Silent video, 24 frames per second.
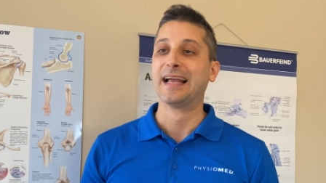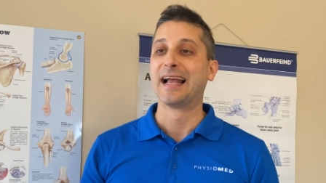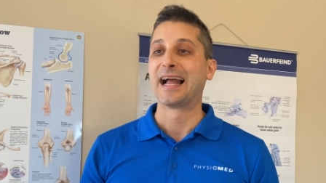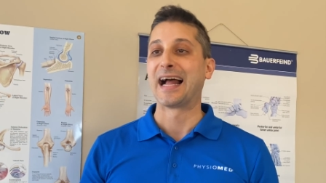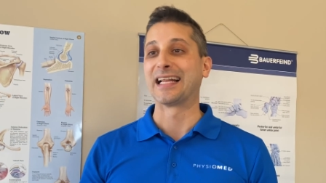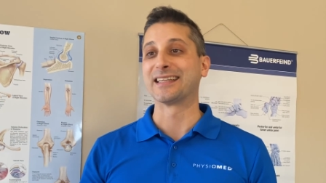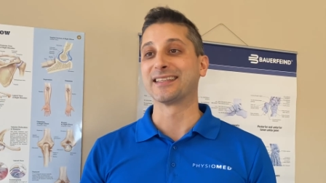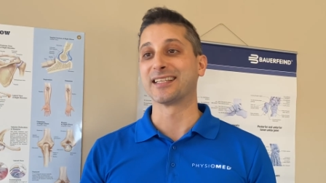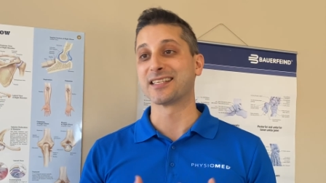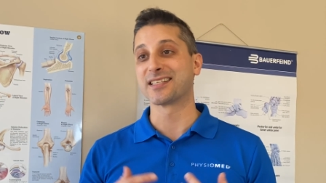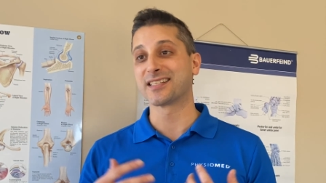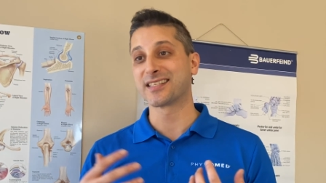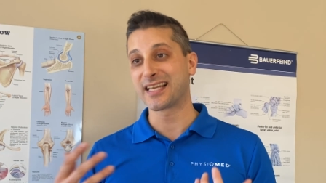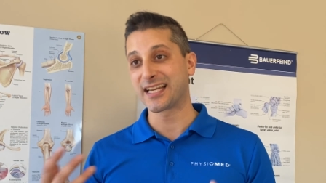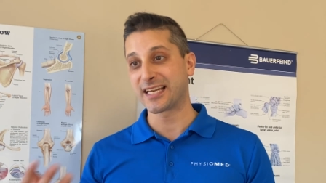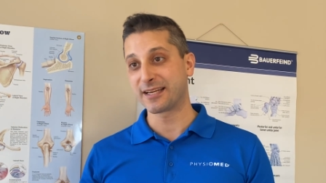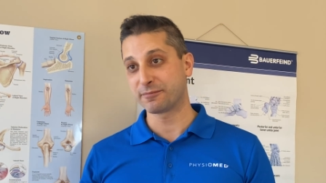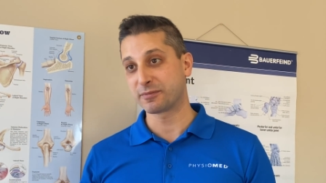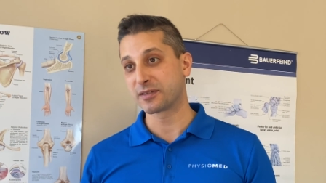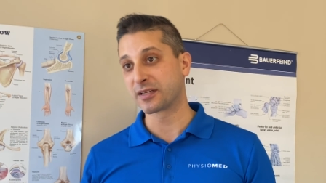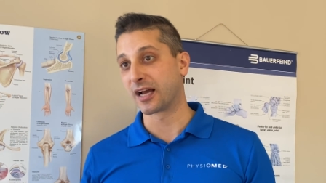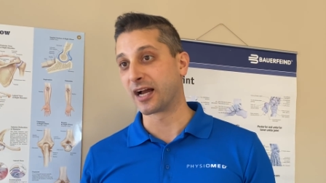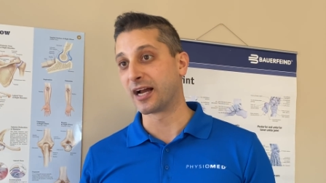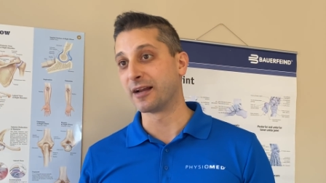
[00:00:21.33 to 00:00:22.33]
At the
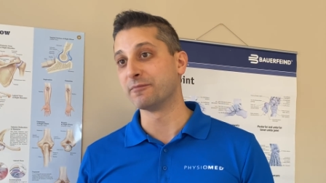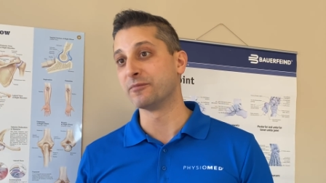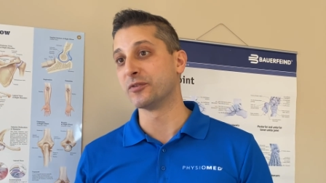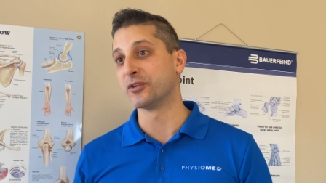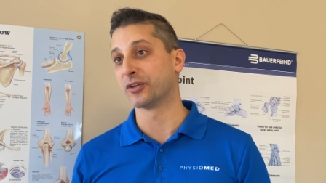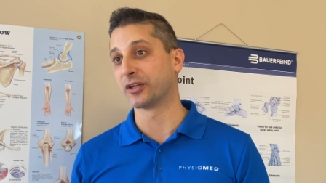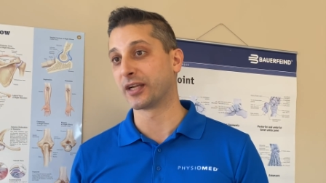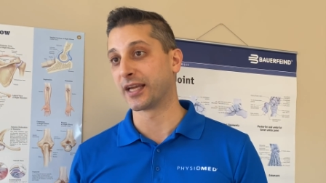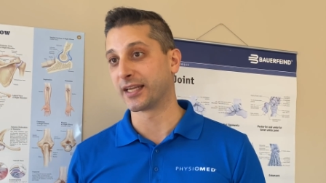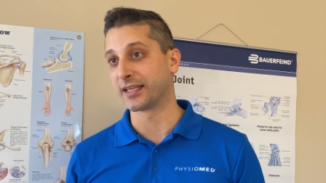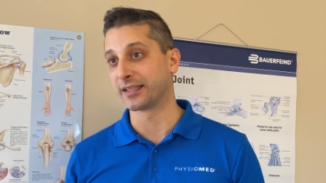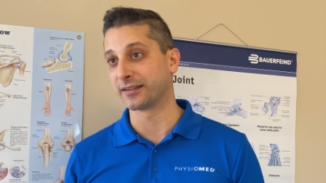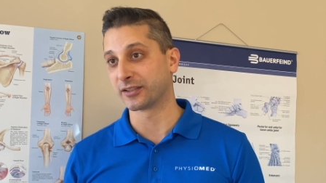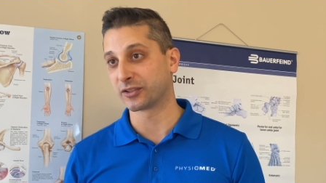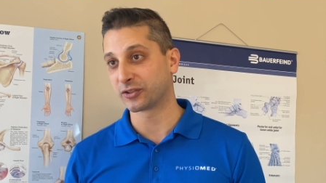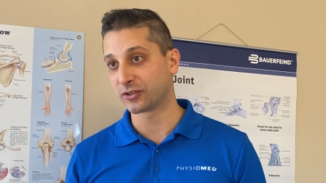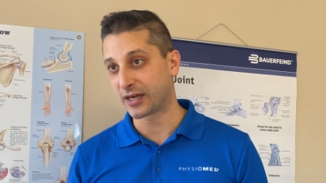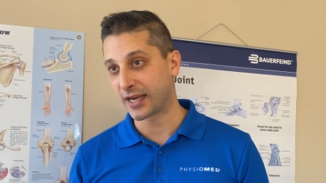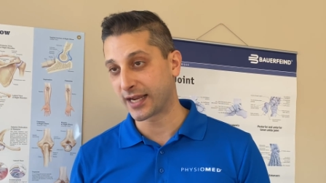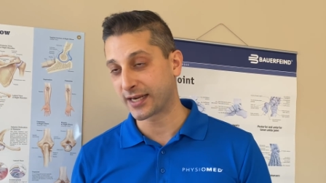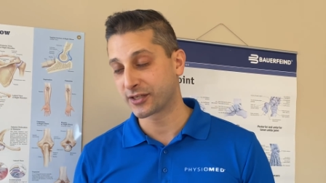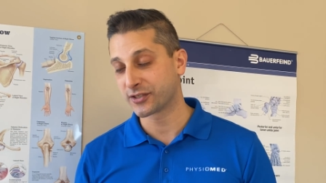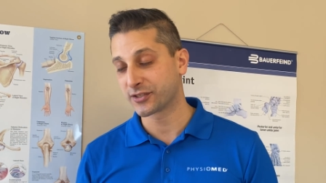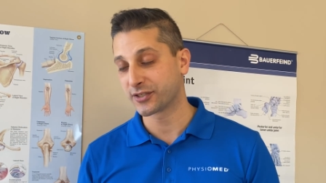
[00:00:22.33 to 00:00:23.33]
same time, you're getting the
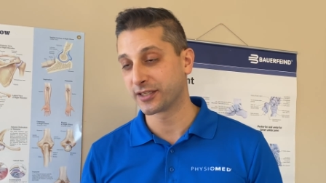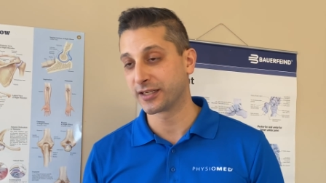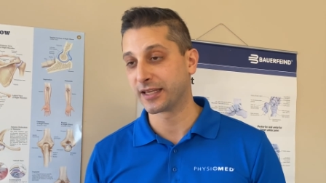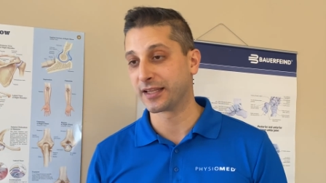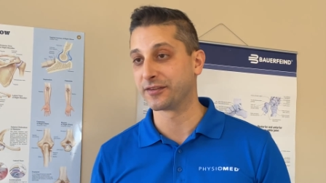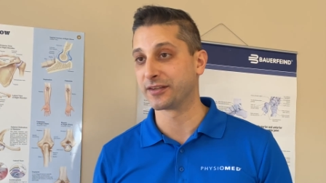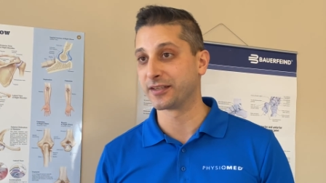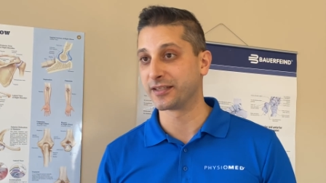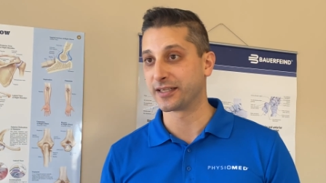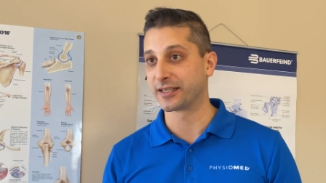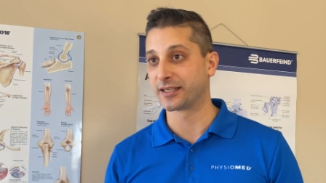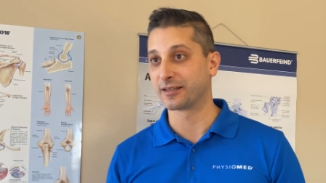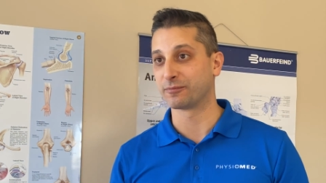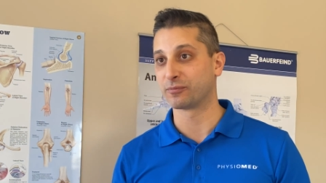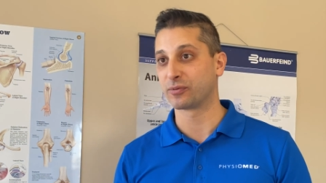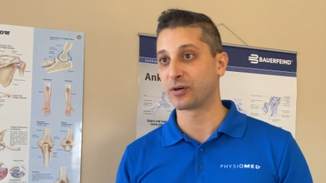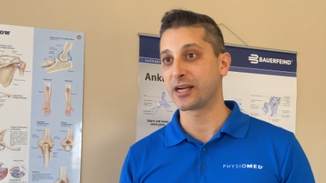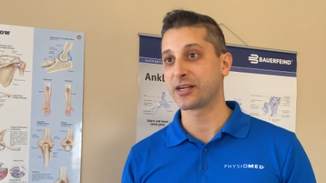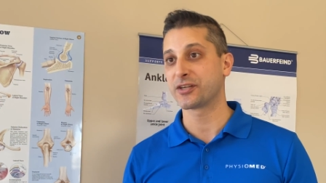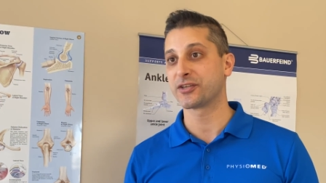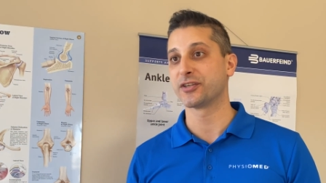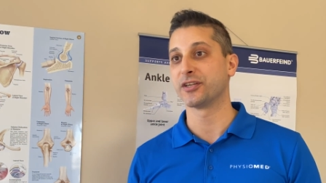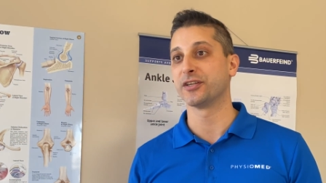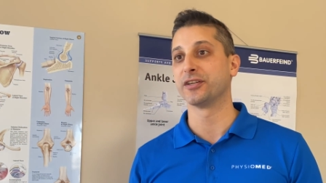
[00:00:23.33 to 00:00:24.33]
traction and the
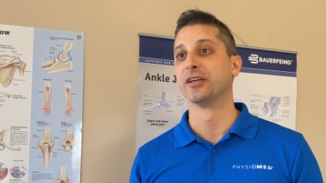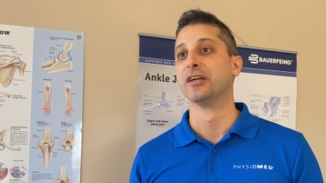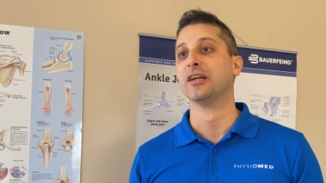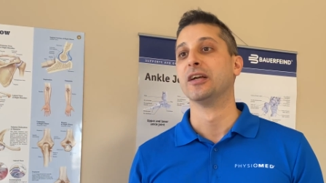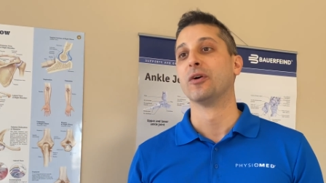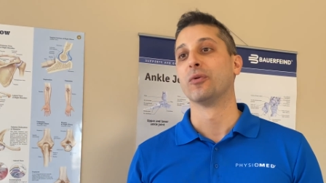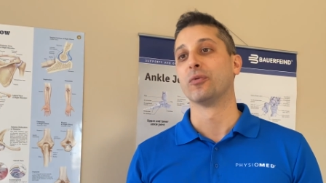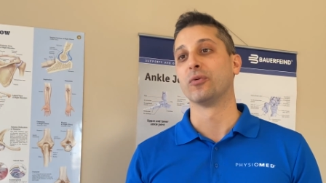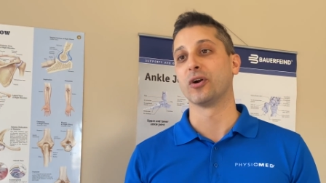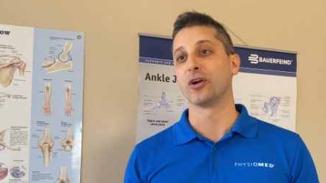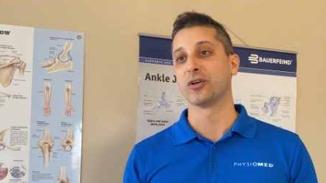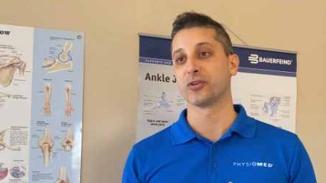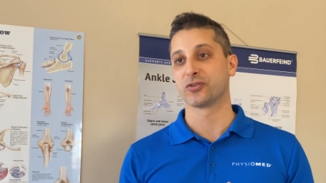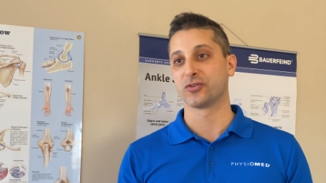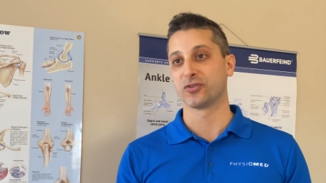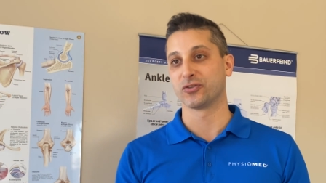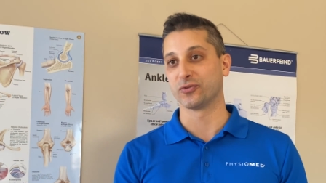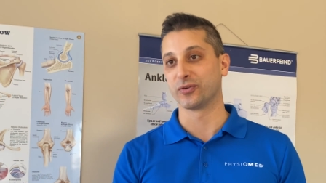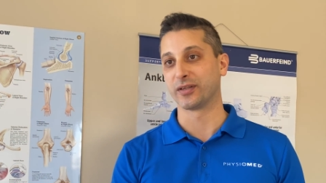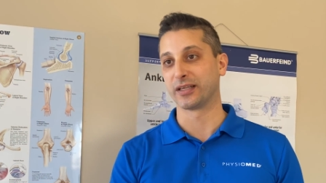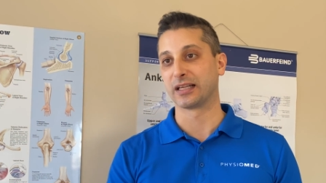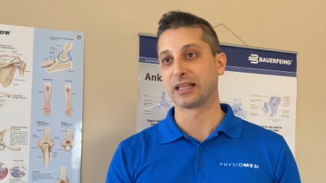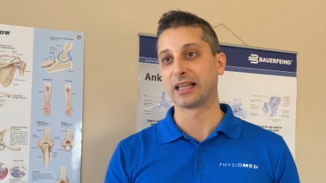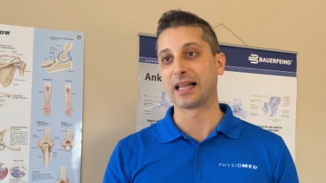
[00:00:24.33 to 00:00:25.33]
decompression. We're also
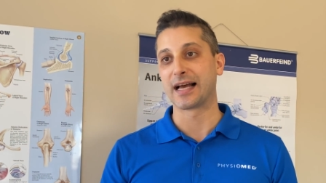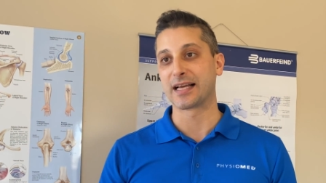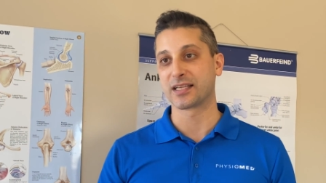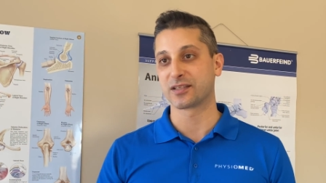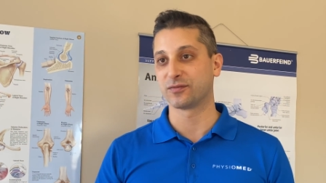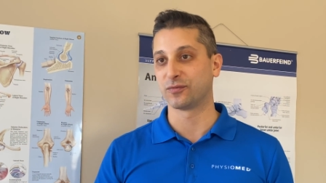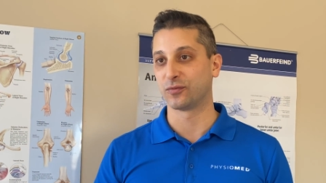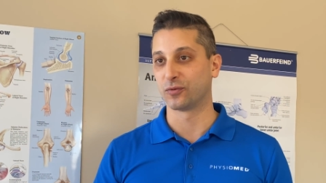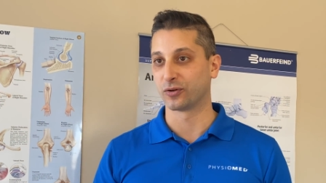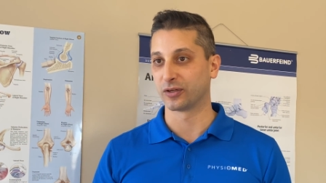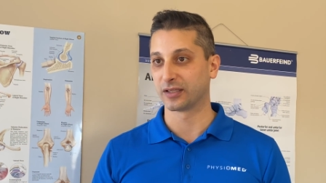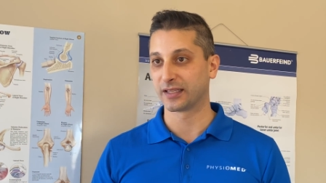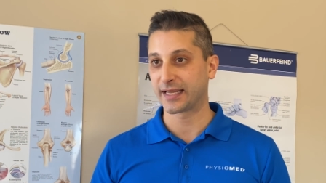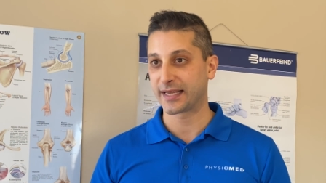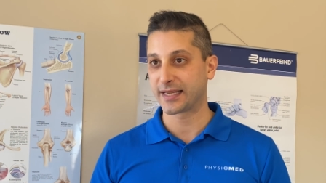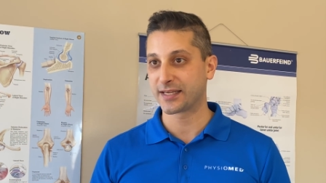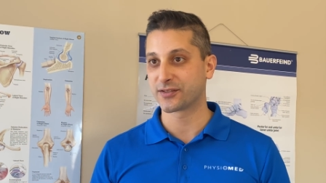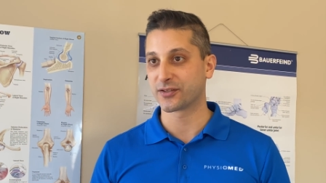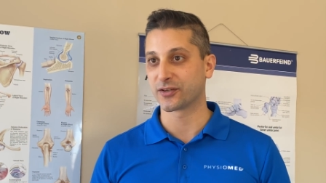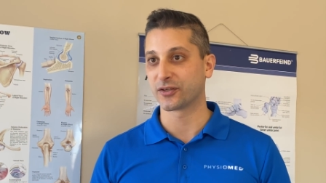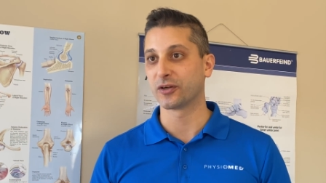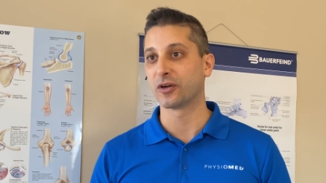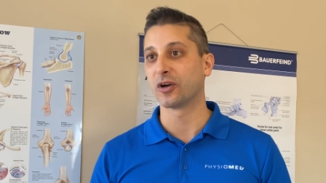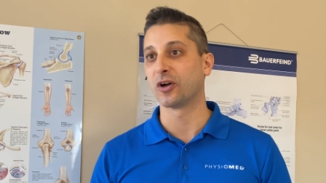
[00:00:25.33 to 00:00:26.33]
doing class four
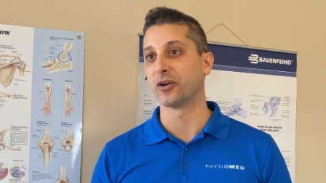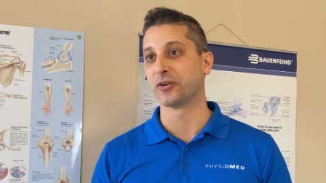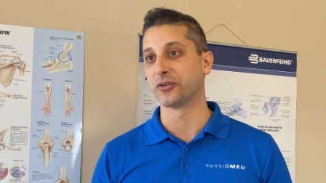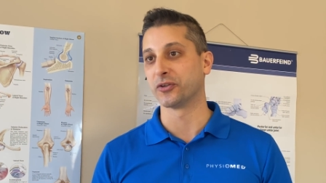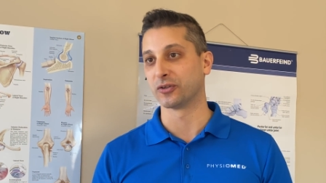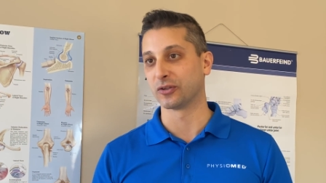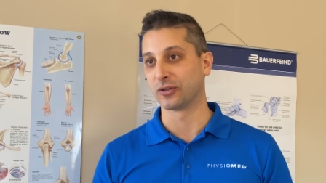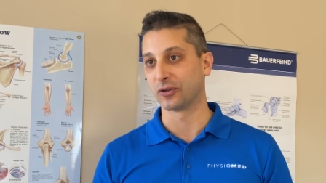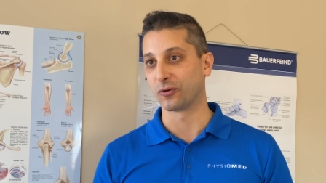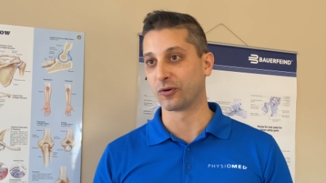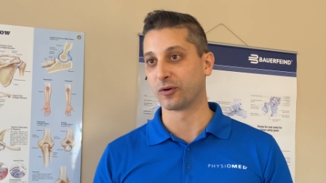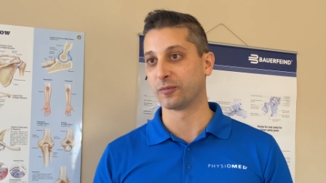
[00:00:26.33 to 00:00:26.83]
laser on your lower